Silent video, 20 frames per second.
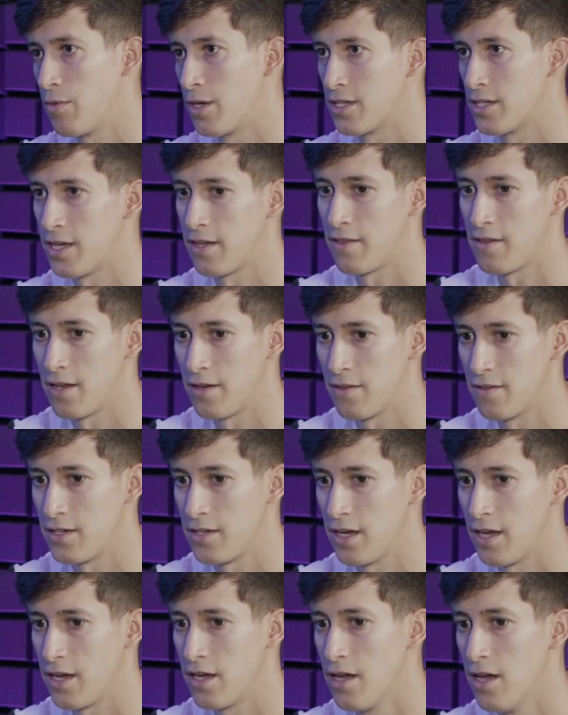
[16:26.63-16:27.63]
Because at the end of the
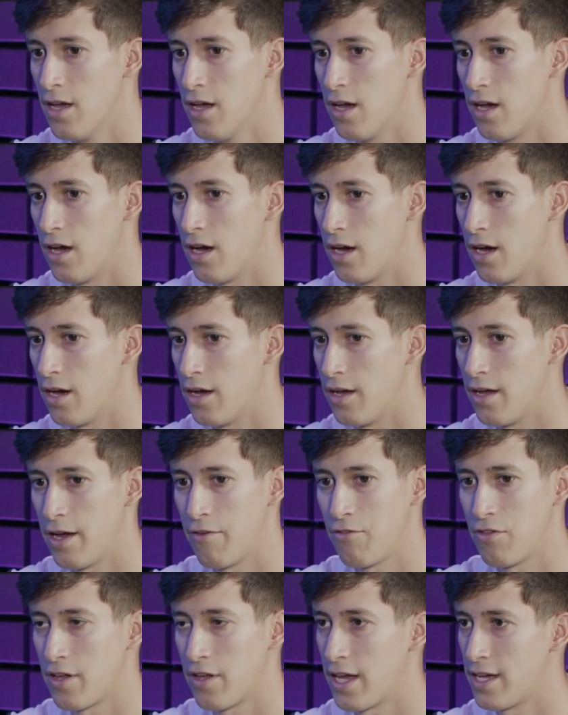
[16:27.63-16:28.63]
day, uh,
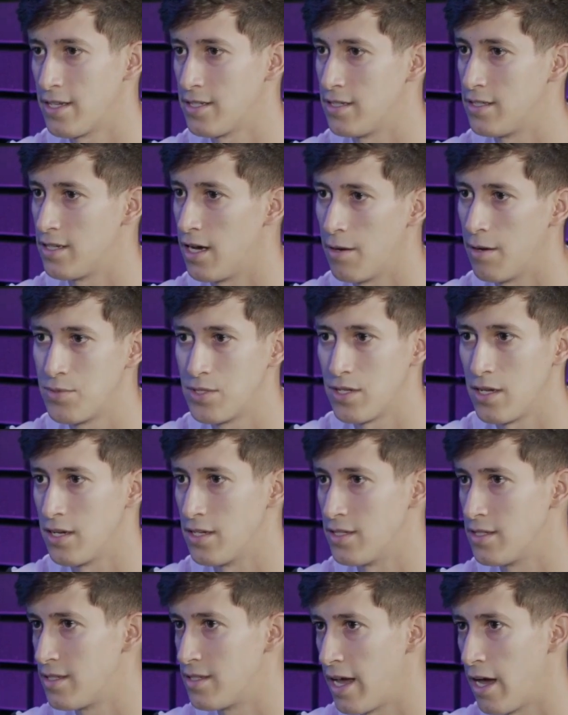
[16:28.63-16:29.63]
everything has its ups and
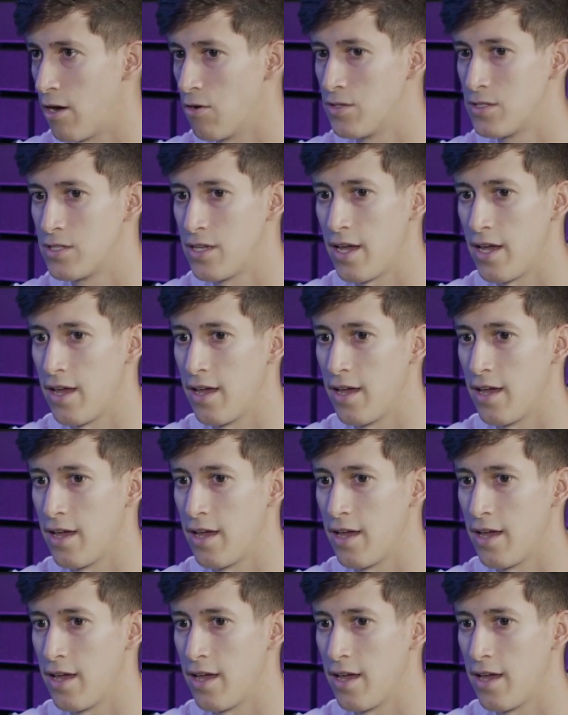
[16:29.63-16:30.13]
its downs,